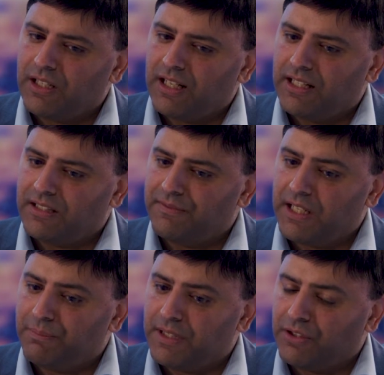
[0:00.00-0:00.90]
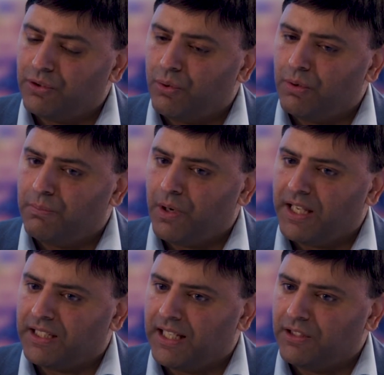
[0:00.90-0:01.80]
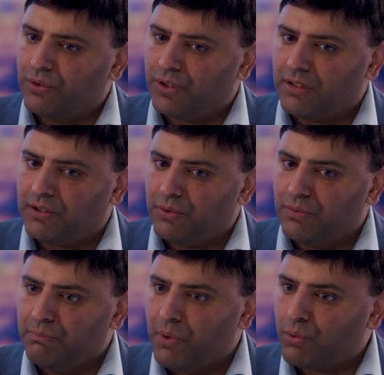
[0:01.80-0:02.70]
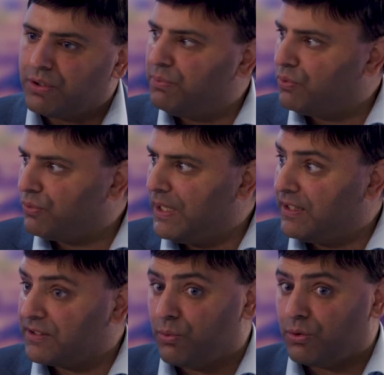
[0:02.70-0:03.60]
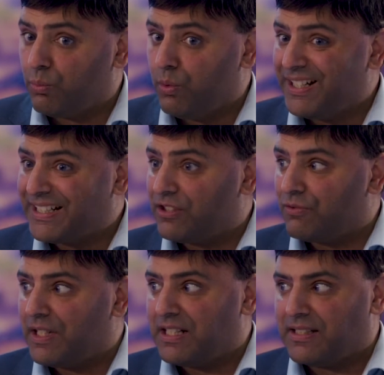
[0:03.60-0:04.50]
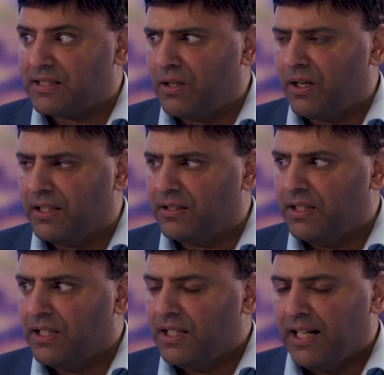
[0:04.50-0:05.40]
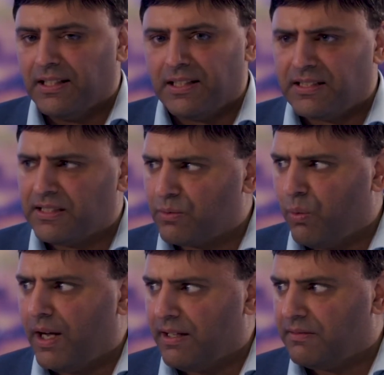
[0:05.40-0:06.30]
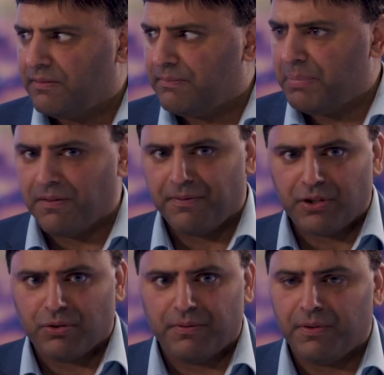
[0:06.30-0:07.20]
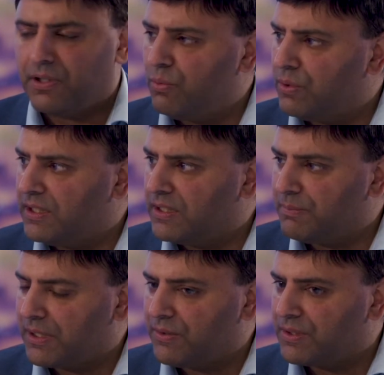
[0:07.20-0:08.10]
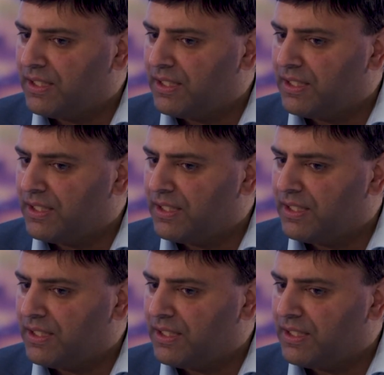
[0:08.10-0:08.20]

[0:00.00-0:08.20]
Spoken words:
a developer and you're buying it and you're going to do multiple dwellings or the work has already started, and this is quite beneficial for the audience because